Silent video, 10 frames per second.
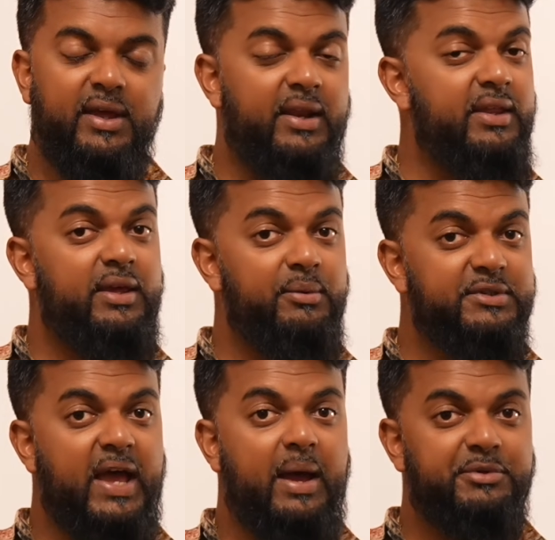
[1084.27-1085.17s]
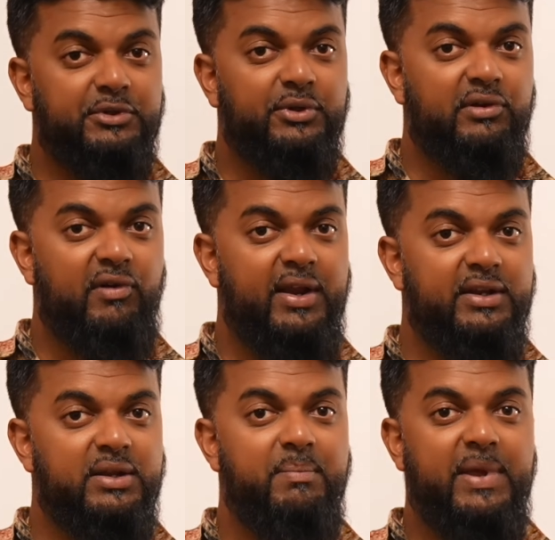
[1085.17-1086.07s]
And he was absolutely
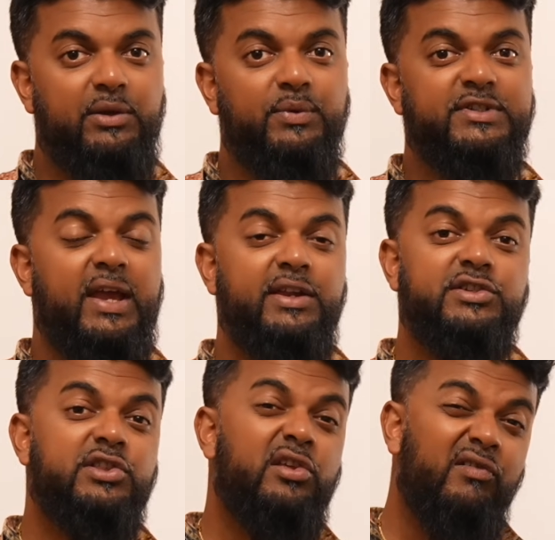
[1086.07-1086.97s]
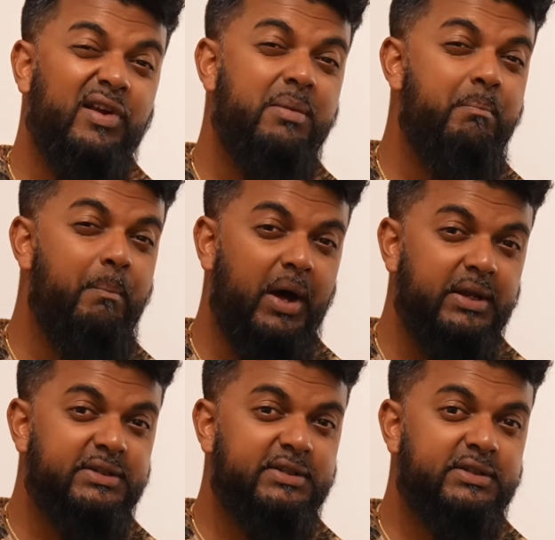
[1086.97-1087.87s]
right. The meat was aged 3
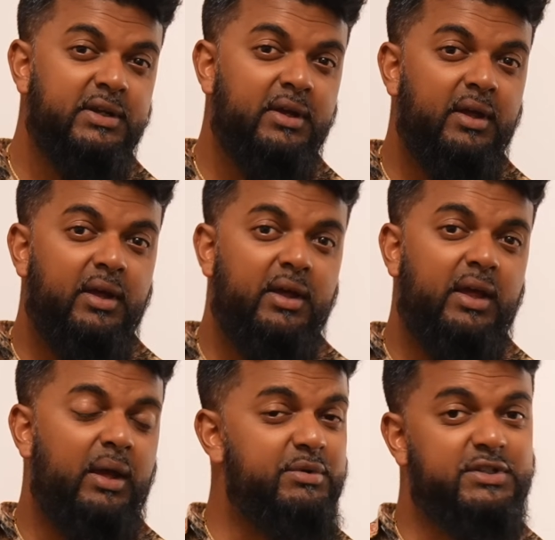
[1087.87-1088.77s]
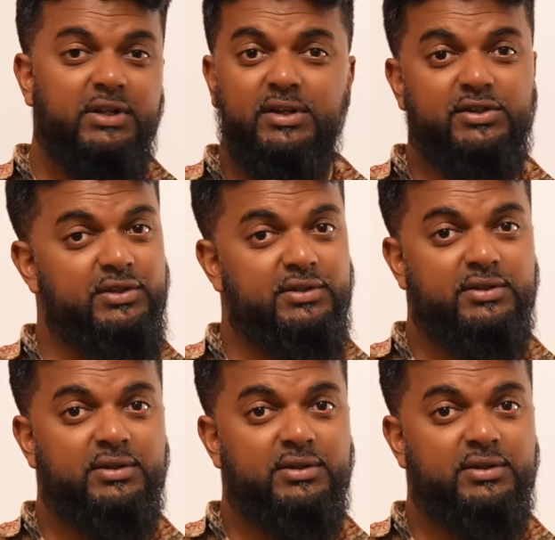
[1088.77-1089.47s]
months. It was delicious.